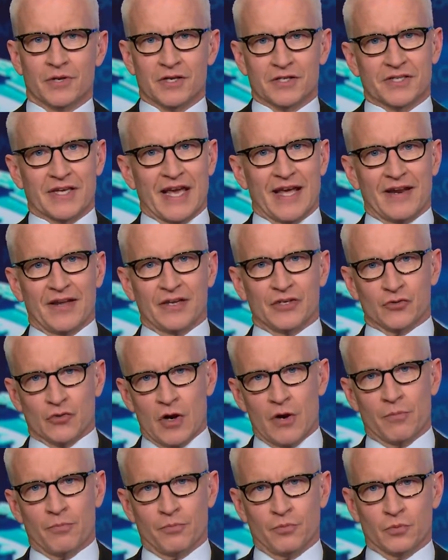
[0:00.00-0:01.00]
because candidate
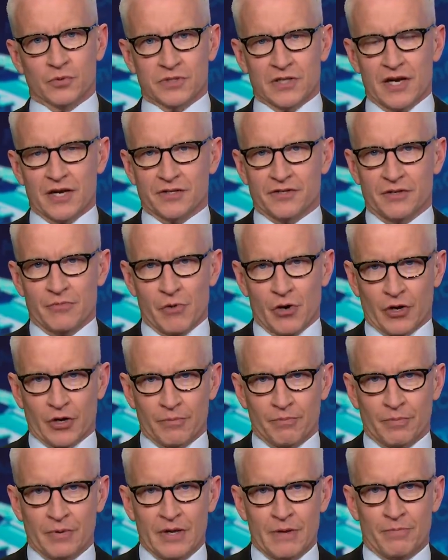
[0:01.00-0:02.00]
Trump was lying to the
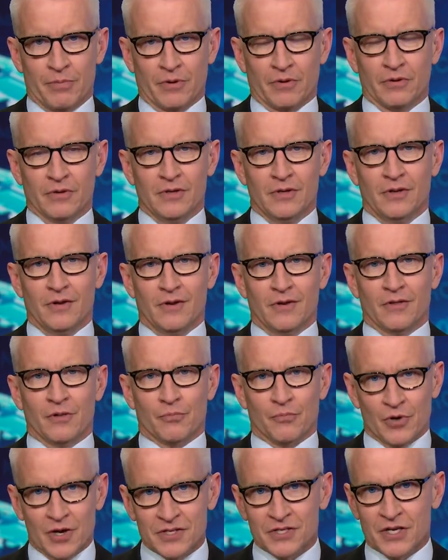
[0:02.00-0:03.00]
American people. The
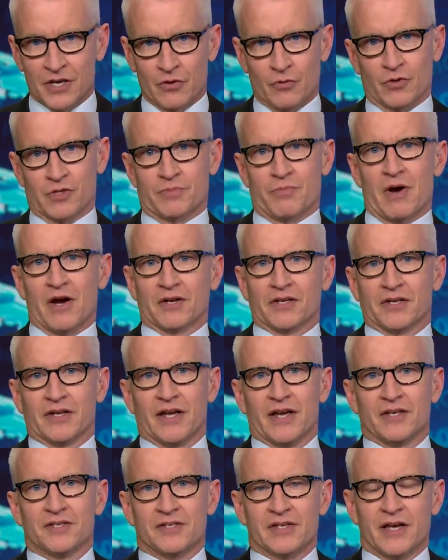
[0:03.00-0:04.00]
president responded
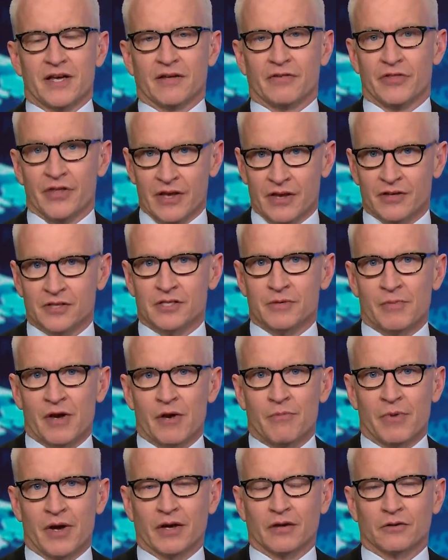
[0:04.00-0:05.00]
today saying this
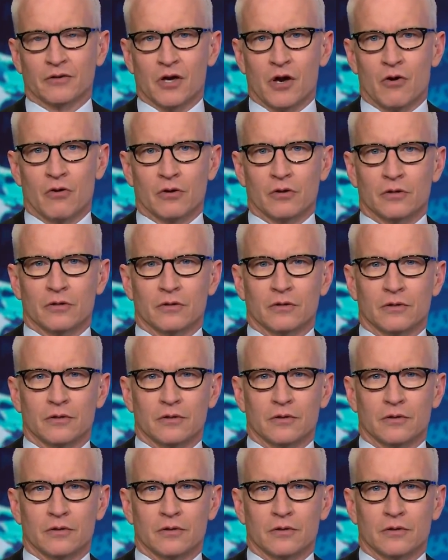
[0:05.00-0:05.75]
about Michael Cohen.